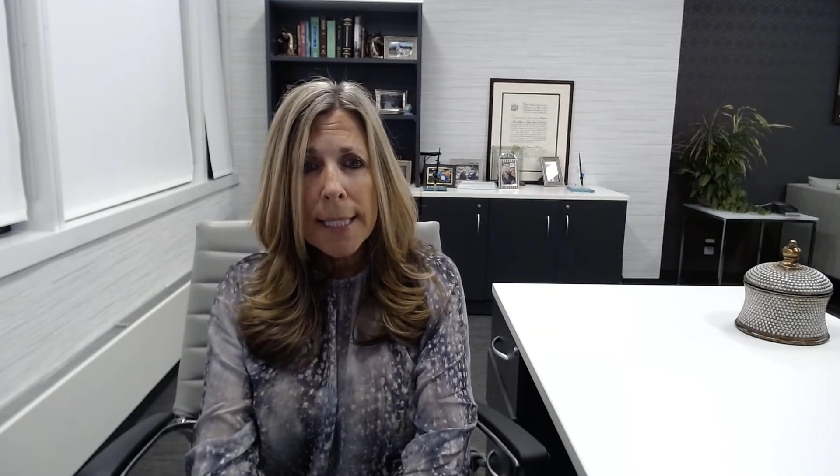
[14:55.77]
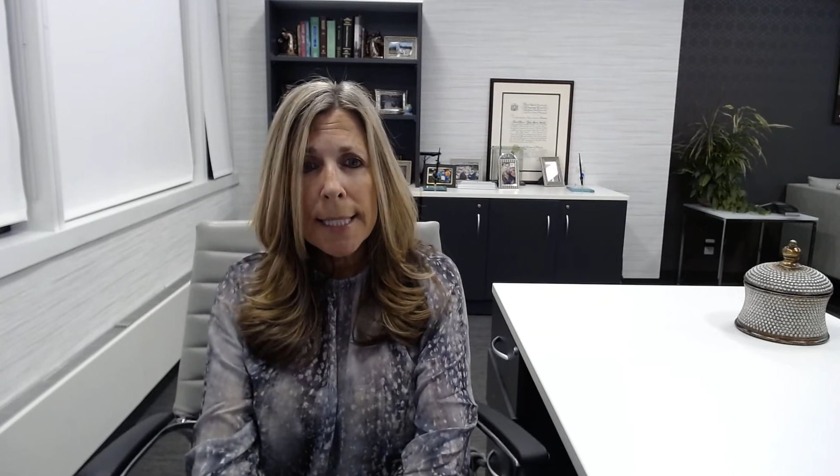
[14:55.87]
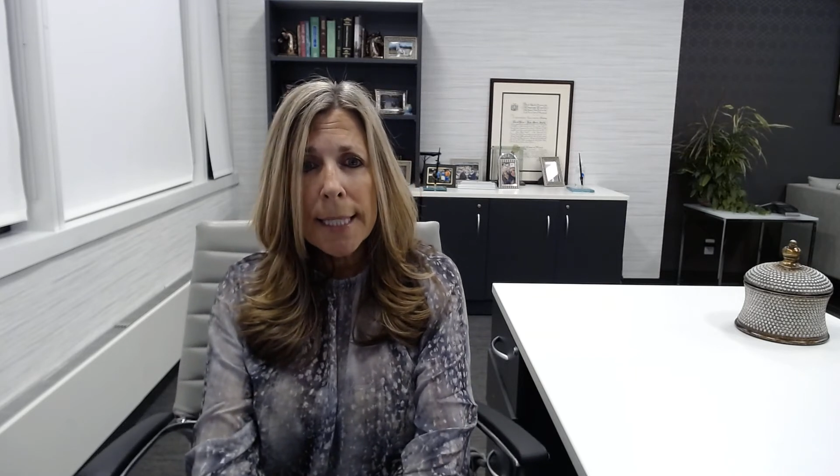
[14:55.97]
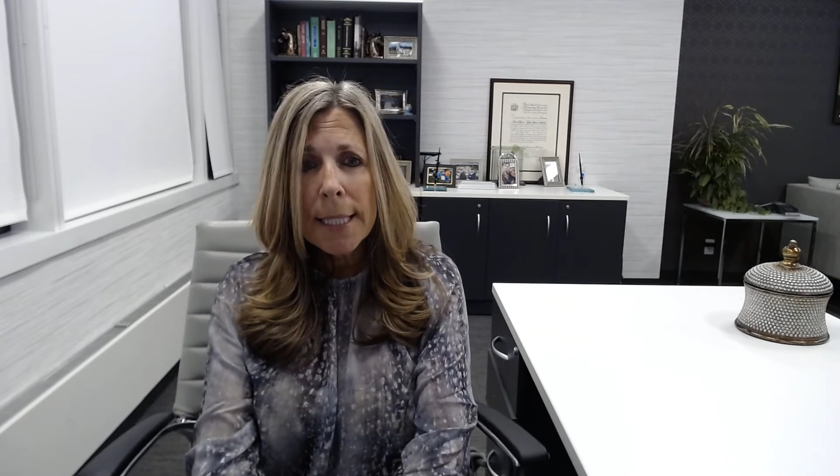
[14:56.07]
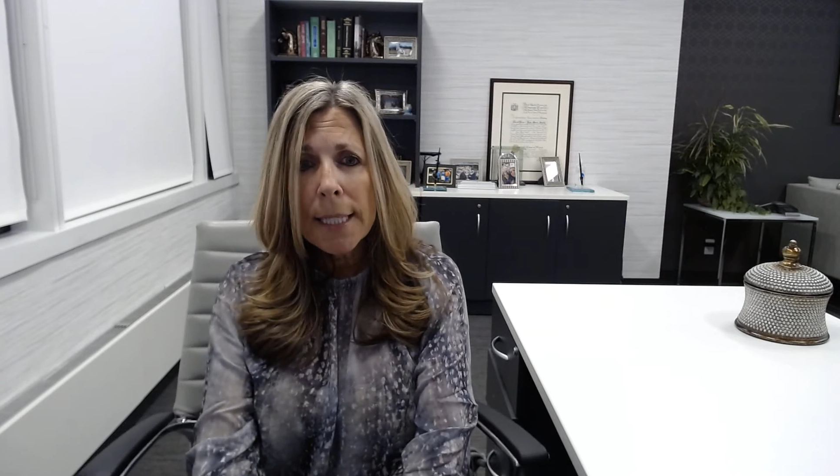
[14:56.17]
is
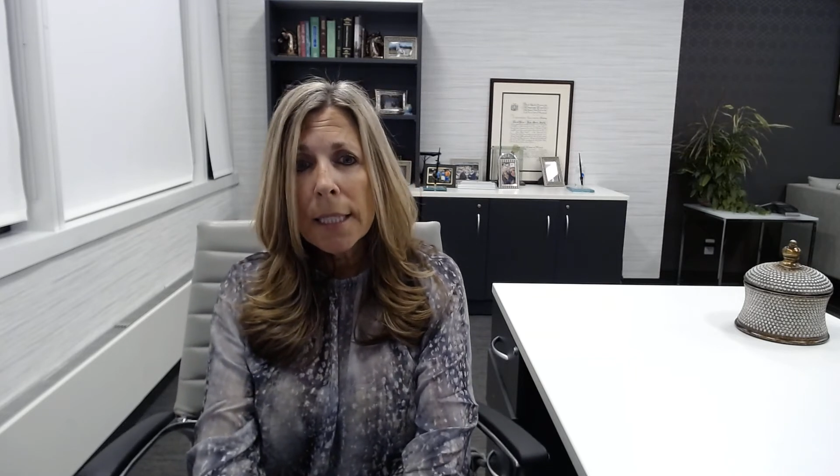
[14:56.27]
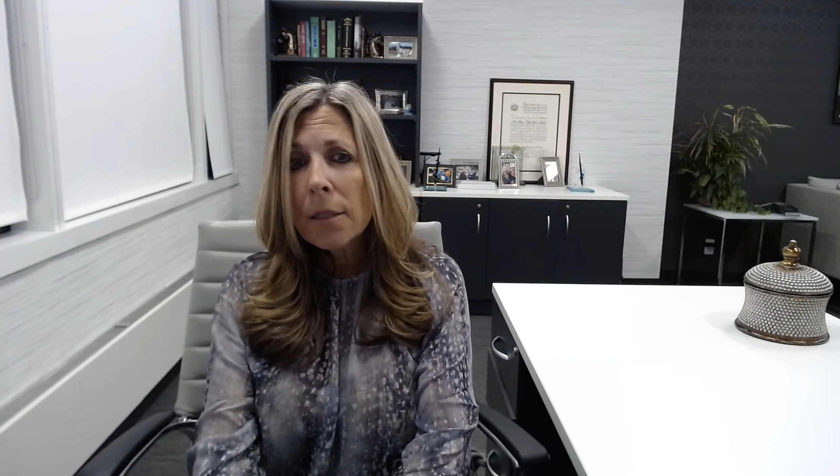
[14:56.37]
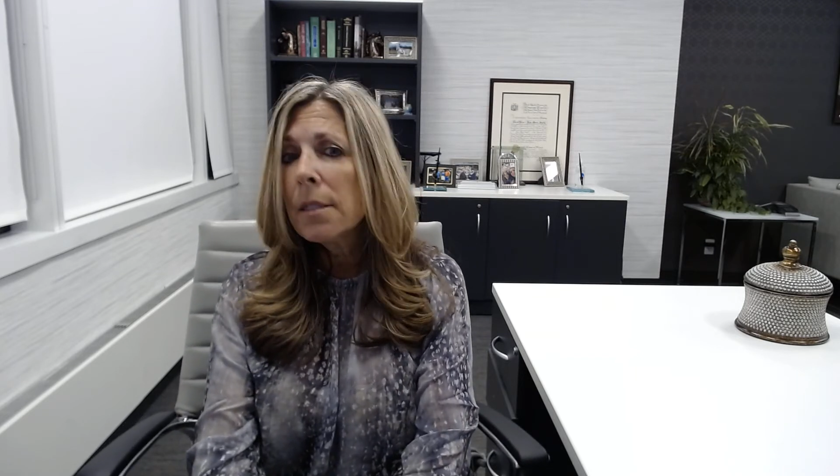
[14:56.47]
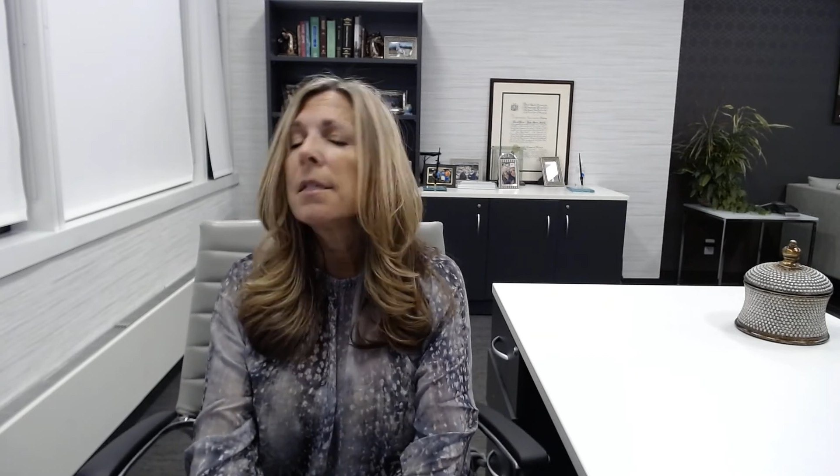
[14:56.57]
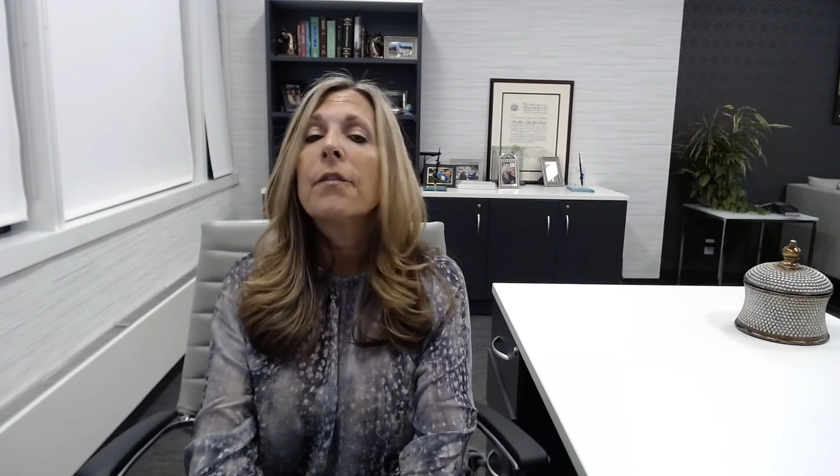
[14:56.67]
a
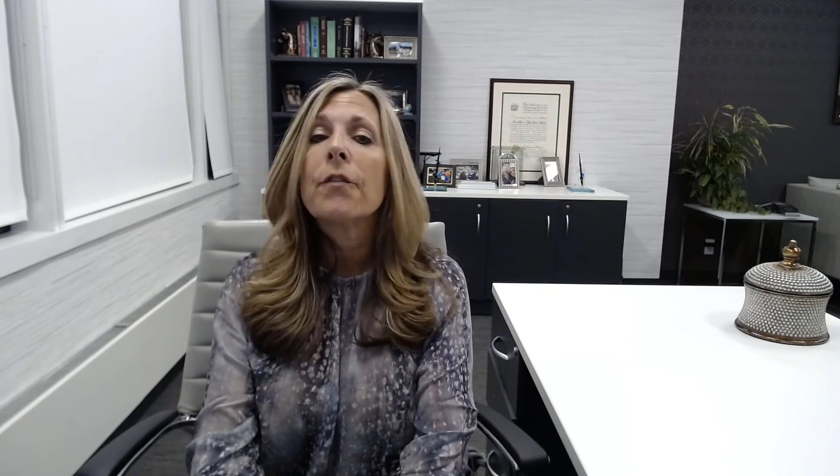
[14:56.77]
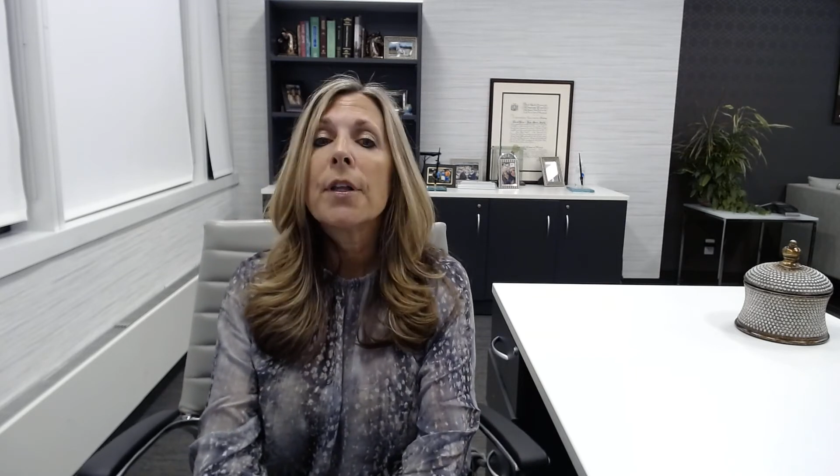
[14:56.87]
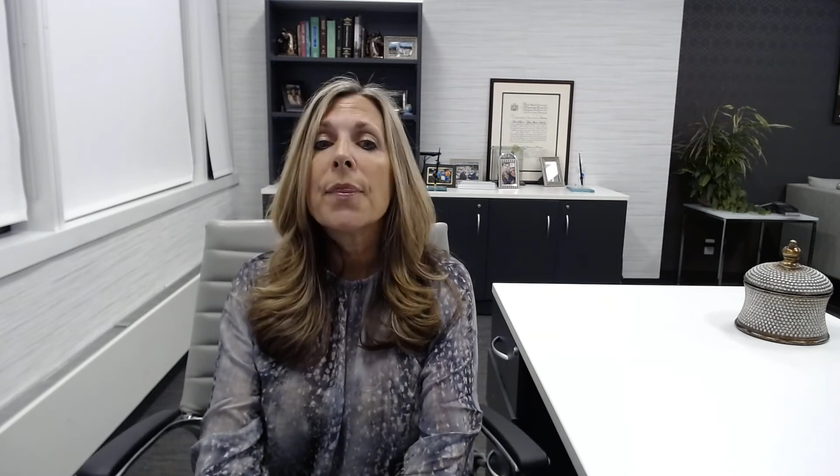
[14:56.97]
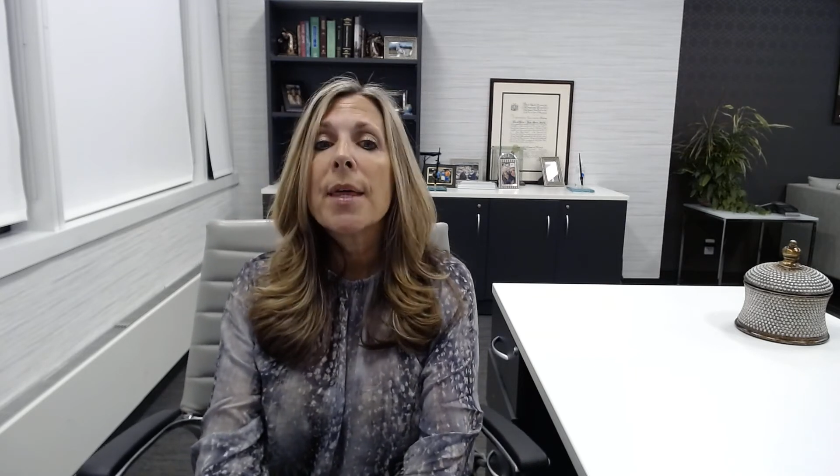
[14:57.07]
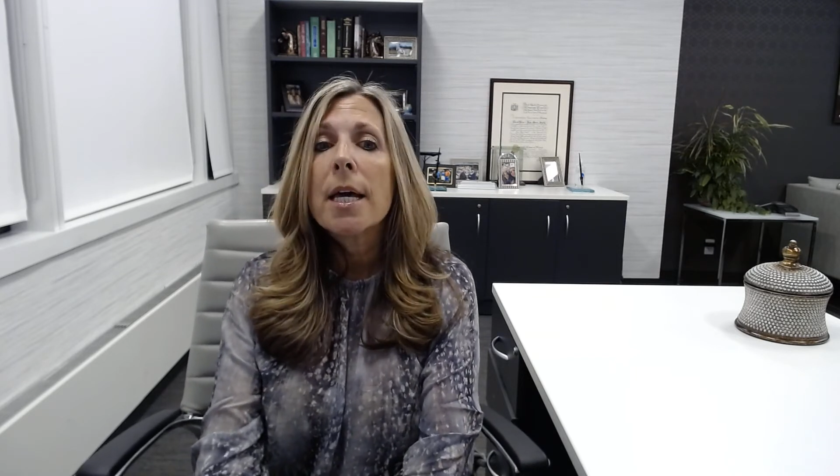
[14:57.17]
little
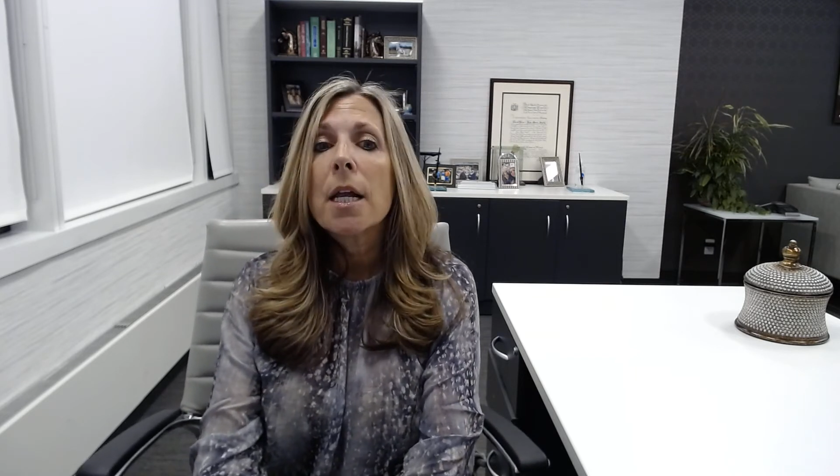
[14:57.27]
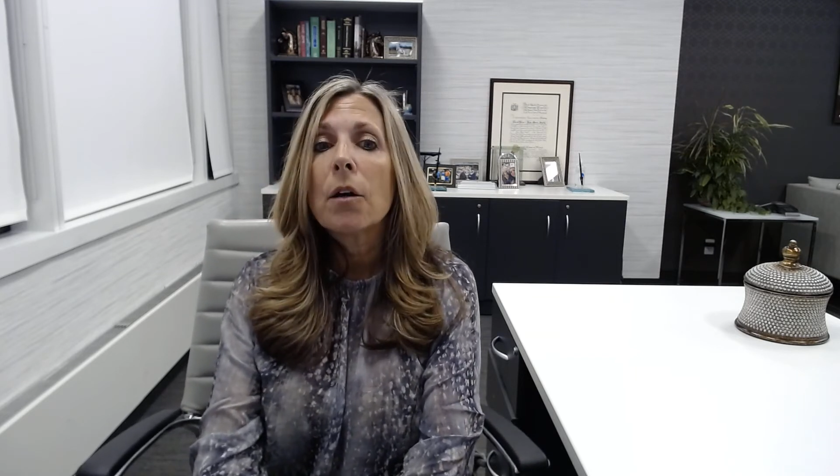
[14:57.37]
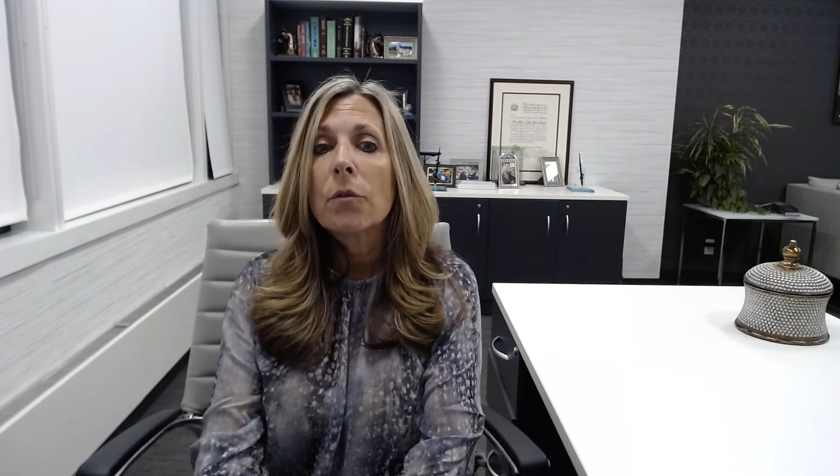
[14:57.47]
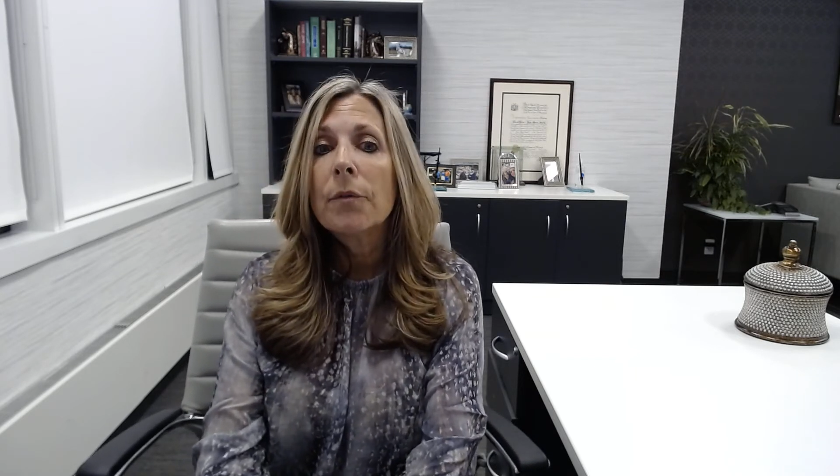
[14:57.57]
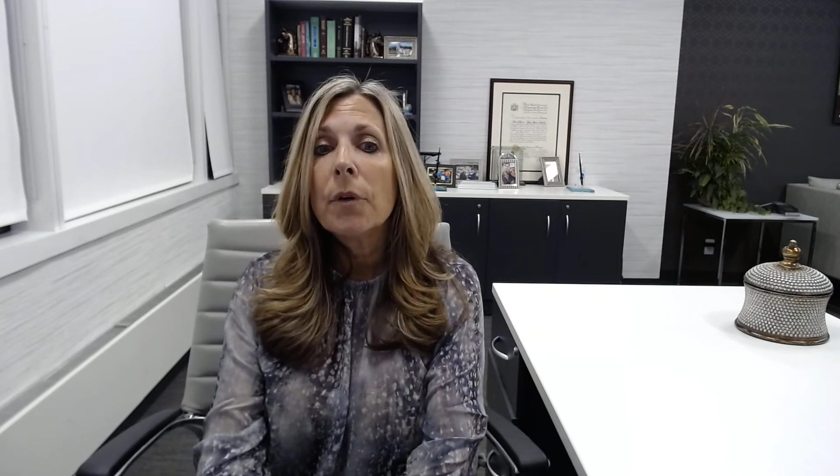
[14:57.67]
different than a
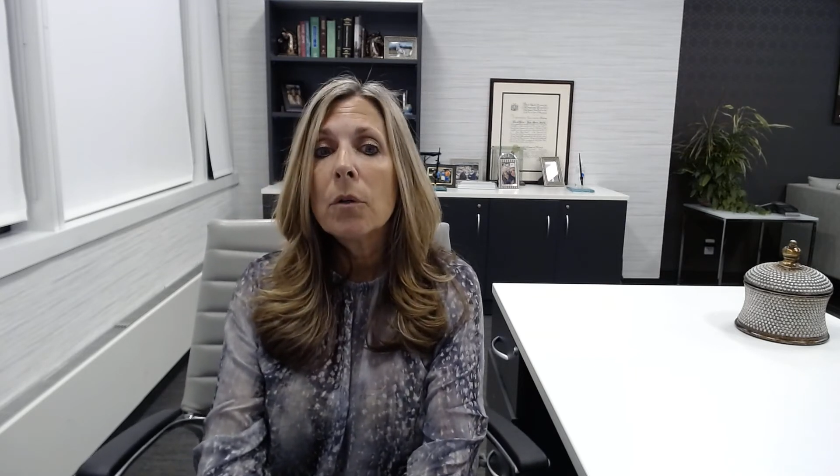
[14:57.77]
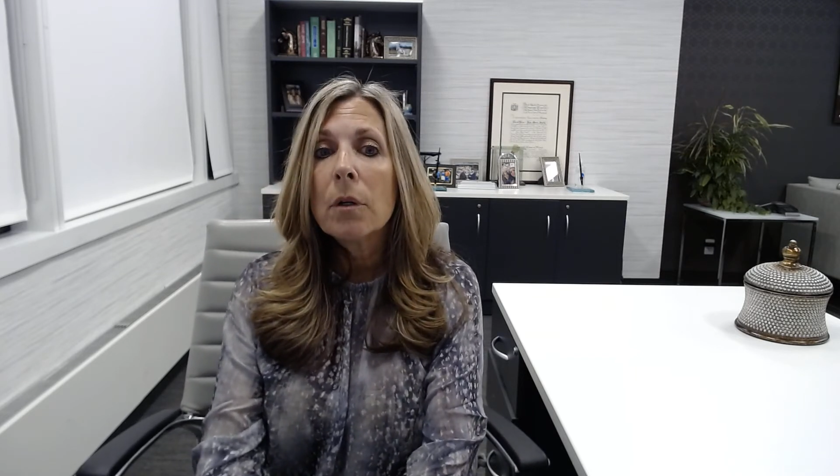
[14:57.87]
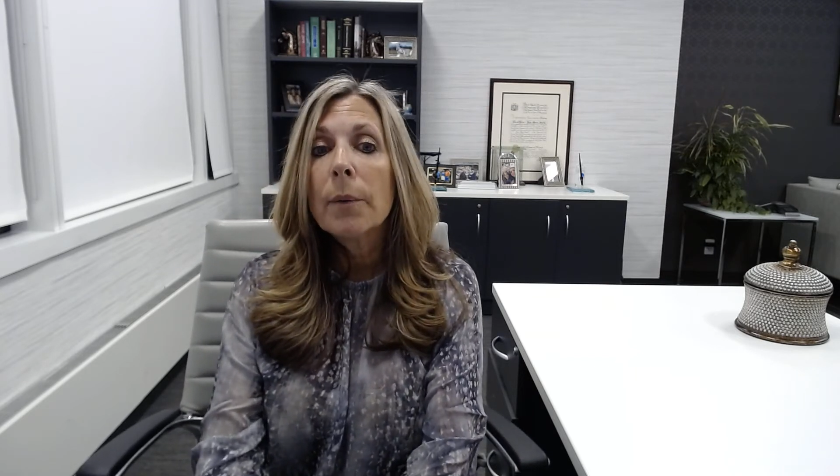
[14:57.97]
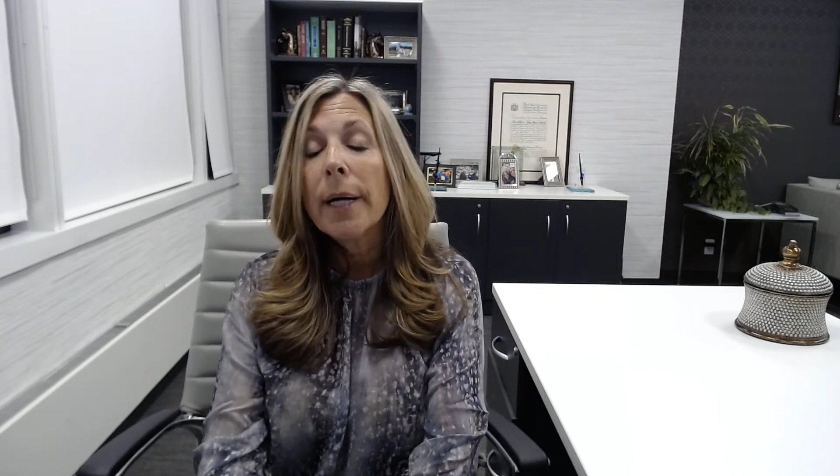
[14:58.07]
revocable,